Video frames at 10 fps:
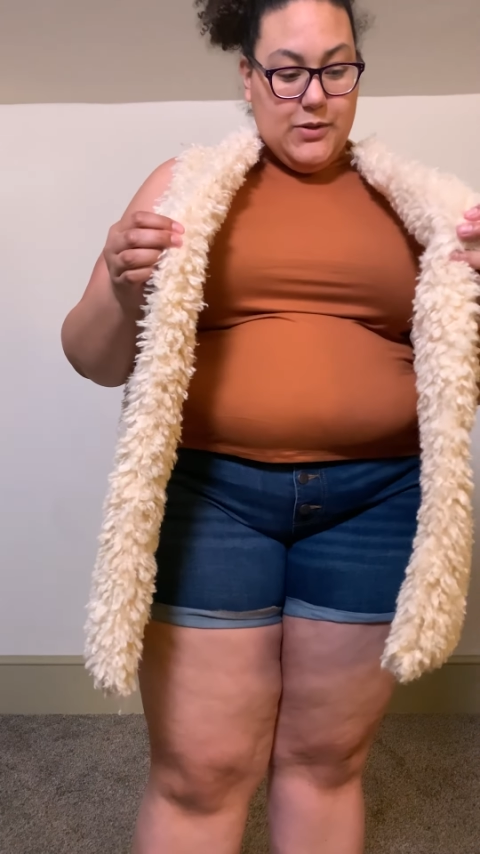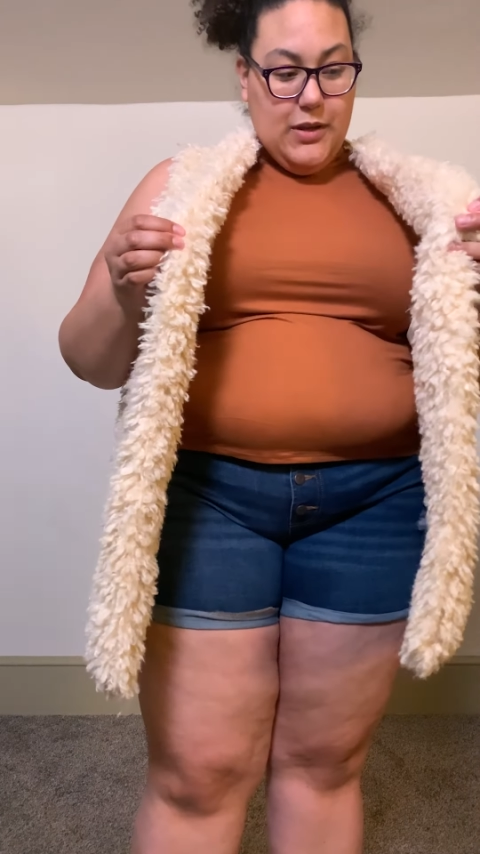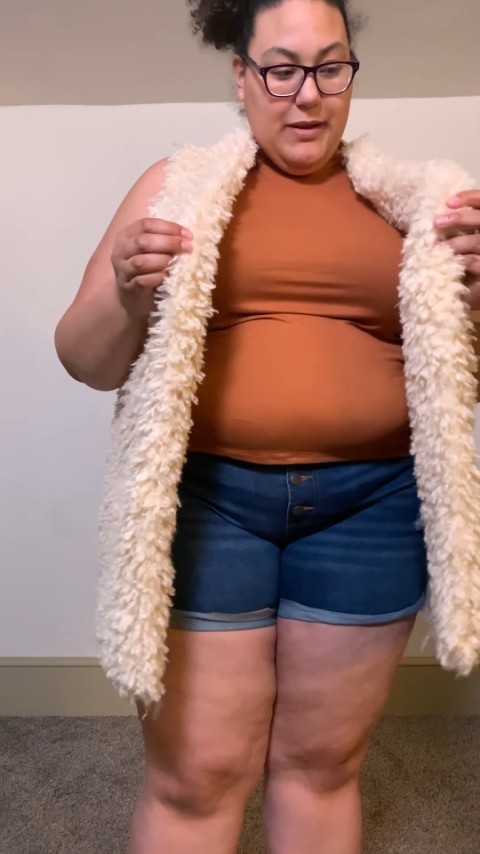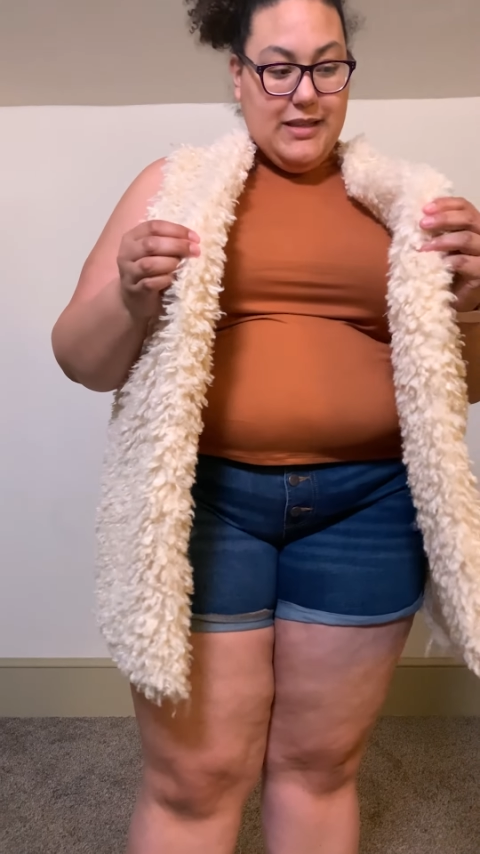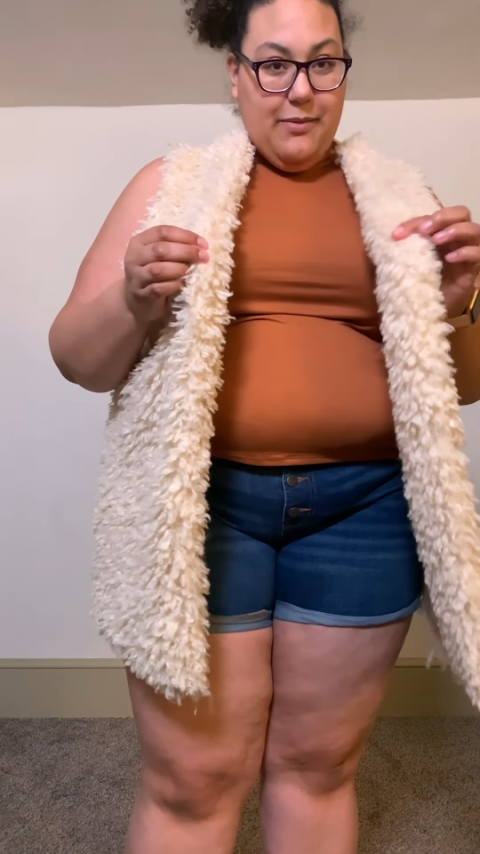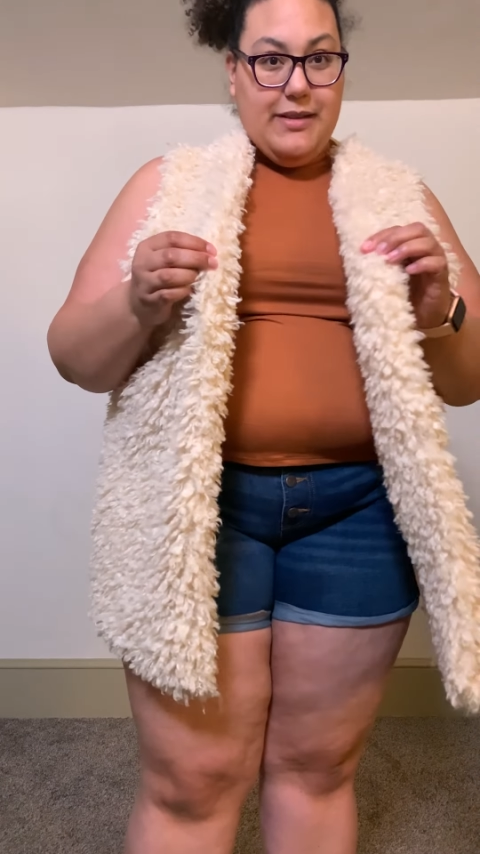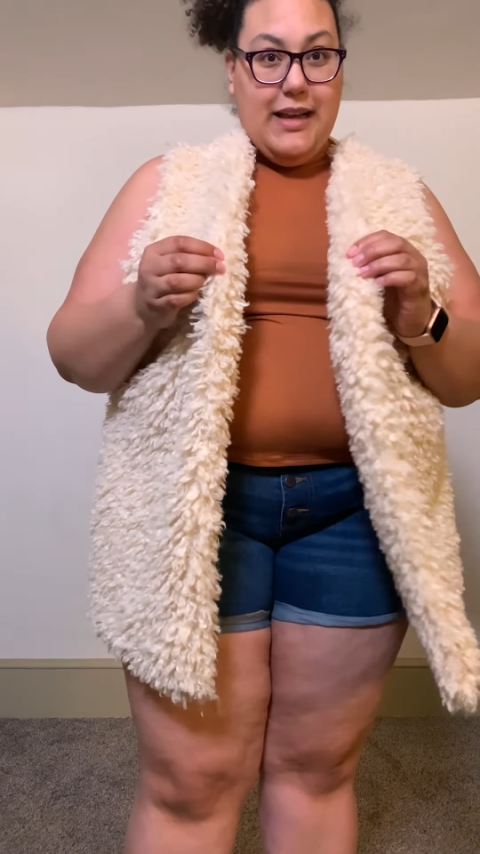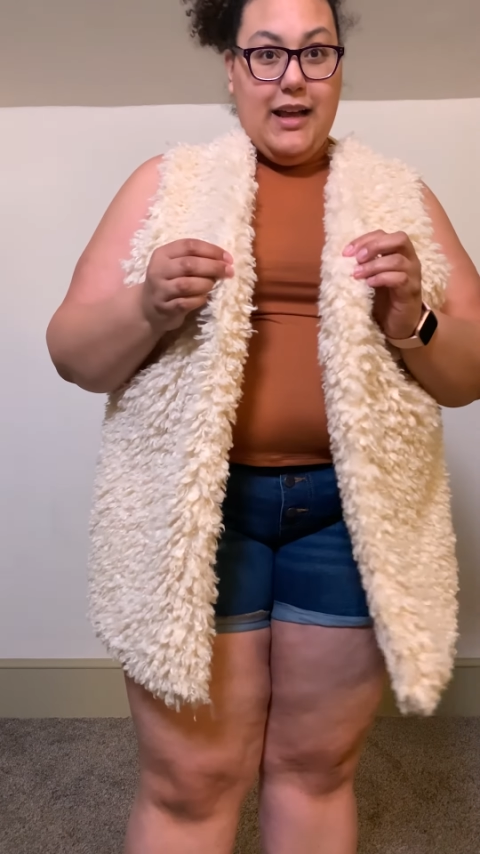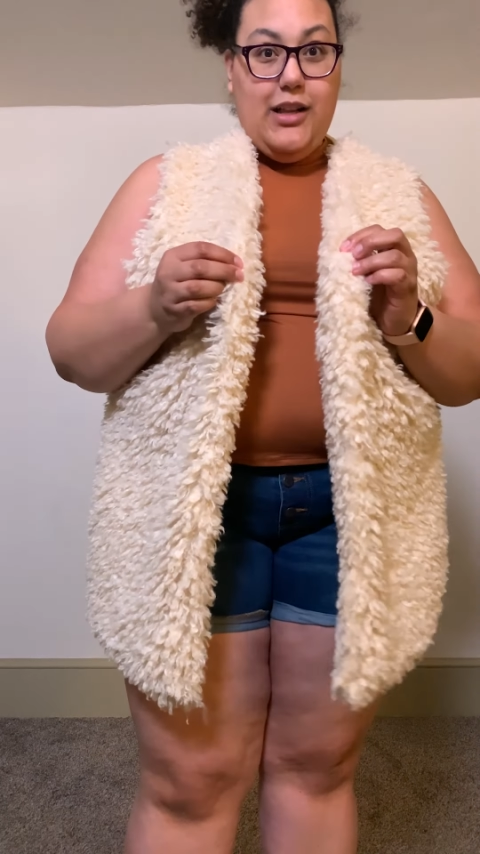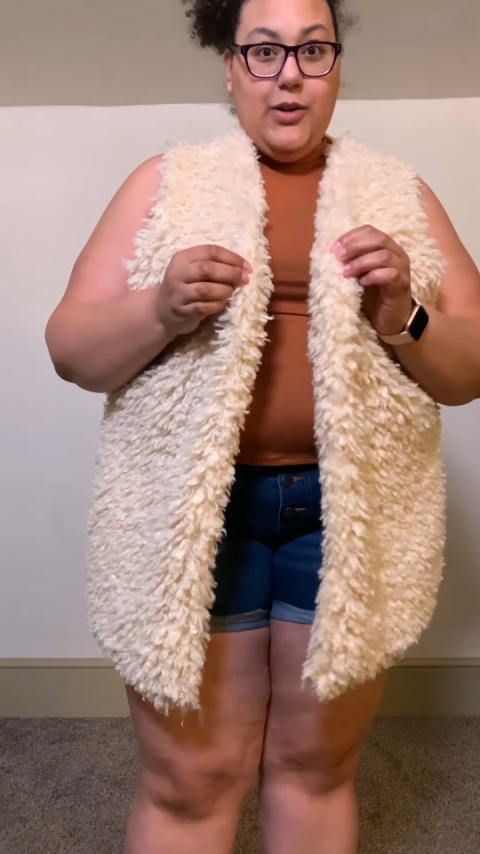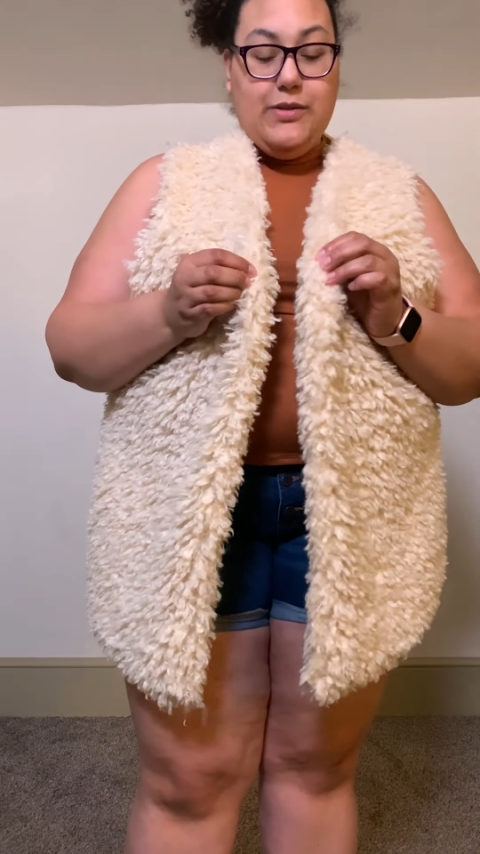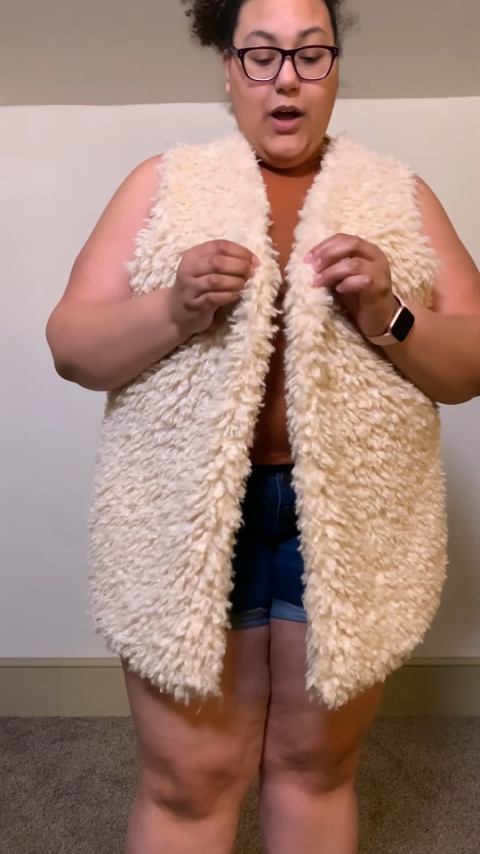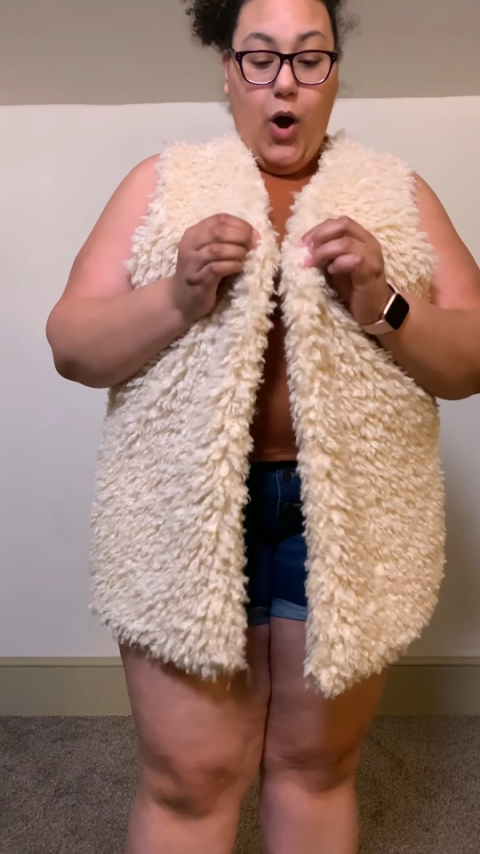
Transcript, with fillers: so that means that means I can close it.